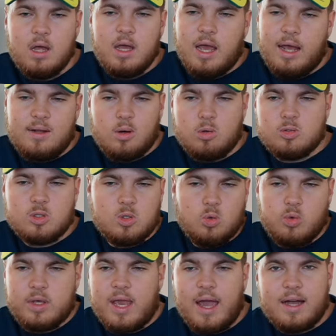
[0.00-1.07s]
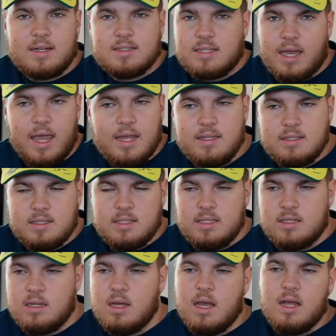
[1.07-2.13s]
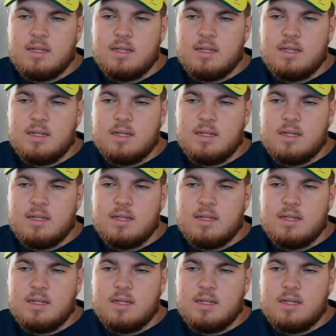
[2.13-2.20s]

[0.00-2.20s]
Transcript: and also React 18,